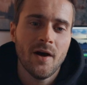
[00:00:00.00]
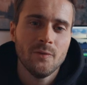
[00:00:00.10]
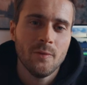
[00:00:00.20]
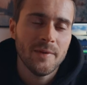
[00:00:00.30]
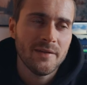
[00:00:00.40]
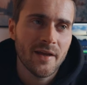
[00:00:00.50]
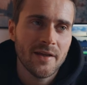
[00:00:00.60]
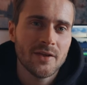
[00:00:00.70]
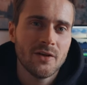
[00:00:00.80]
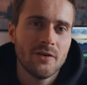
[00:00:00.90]
I will be
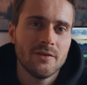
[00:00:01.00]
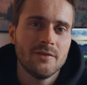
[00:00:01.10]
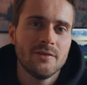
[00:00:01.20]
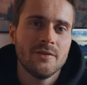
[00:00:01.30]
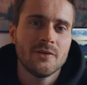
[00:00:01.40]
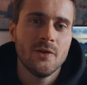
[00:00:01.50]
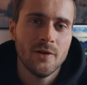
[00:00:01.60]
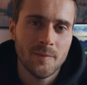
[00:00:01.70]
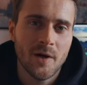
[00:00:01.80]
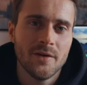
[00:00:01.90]
taking on
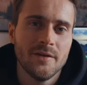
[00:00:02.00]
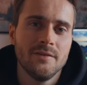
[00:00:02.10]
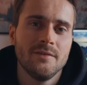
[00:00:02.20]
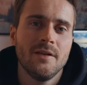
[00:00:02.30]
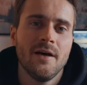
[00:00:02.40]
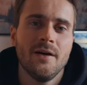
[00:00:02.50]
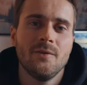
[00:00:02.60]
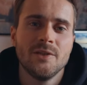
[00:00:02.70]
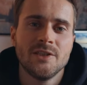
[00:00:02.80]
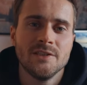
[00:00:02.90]
Kulamanen,
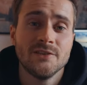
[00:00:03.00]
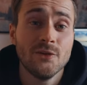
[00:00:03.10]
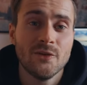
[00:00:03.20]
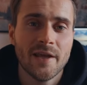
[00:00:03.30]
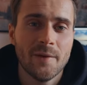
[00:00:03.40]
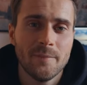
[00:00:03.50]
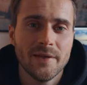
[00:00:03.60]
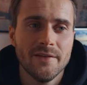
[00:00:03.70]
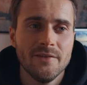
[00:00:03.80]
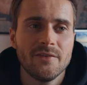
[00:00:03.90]
which is
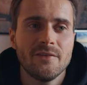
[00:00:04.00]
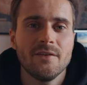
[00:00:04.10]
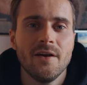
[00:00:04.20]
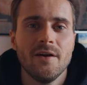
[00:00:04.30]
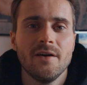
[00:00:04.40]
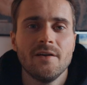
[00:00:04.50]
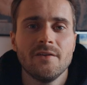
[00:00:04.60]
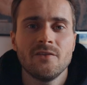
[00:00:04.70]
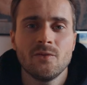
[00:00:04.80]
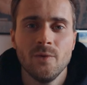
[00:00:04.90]
UTMB's
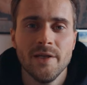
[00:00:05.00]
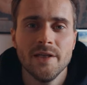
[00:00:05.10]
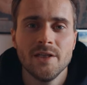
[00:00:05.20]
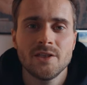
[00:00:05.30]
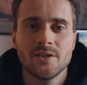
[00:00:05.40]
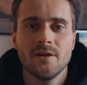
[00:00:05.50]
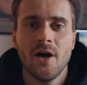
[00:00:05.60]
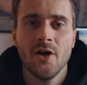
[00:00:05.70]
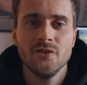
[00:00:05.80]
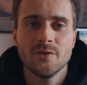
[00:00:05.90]
Swedish
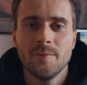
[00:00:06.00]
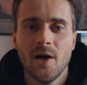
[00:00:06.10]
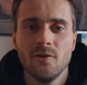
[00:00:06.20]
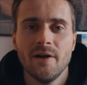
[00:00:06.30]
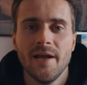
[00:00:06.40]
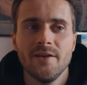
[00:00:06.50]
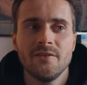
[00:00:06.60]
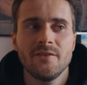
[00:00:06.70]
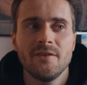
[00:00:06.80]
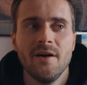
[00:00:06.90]
100-mile
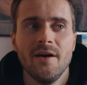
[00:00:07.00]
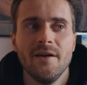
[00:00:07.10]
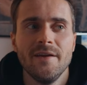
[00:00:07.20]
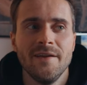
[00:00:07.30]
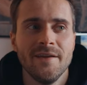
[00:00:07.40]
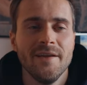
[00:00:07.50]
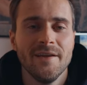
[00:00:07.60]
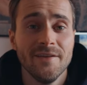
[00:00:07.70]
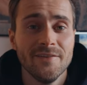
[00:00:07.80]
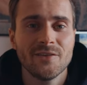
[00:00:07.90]
race
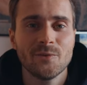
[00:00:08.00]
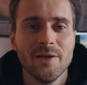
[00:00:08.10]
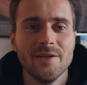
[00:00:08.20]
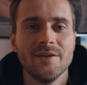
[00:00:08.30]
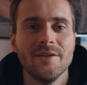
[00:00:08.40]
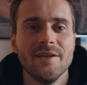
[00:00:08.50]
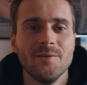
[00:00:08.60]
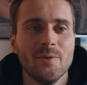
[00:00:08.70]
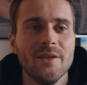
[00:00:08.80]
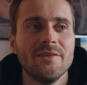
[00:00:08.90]
in Sweden
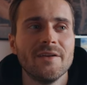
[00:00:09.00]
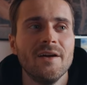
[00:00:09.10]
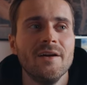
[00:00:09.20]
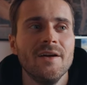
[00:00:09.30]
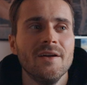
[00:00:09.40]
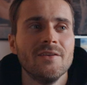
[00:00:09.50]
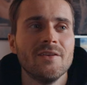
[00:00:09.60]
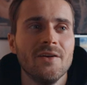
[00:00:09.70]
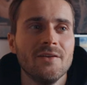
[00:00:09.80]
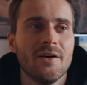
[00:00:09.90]
in winter.
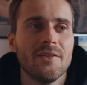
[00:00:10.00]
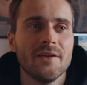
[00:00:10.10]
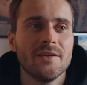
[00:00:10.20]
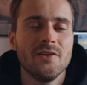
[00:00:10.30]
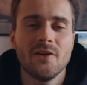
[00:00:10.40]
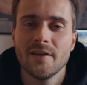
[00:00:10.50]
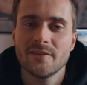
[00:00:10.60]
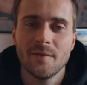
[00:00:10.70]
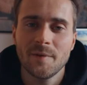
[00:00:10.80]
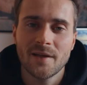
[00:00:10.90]
So I think you get
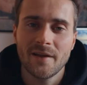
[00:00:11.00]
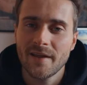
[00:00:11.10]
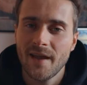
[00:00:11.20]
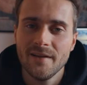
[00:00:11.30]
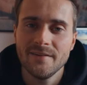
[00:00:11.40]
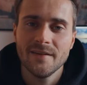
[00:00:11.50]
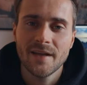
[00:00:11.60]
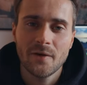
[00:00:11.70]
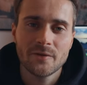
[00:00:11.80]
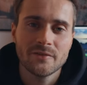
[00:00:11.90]
something like 18
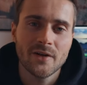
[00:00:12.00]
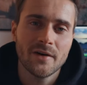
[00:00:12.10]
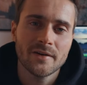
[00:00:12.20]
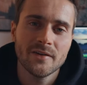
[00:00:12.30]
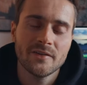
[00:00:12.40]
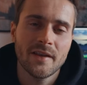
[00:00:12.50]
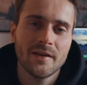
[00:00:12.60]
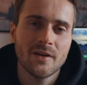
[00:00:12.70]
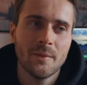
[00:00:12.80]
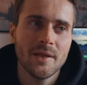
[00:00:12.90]
hours of darkness at
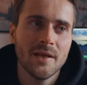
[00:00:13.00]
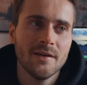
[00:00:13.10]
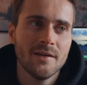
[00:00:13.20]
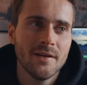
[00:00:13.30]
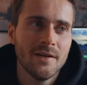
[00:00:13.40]
that time of year.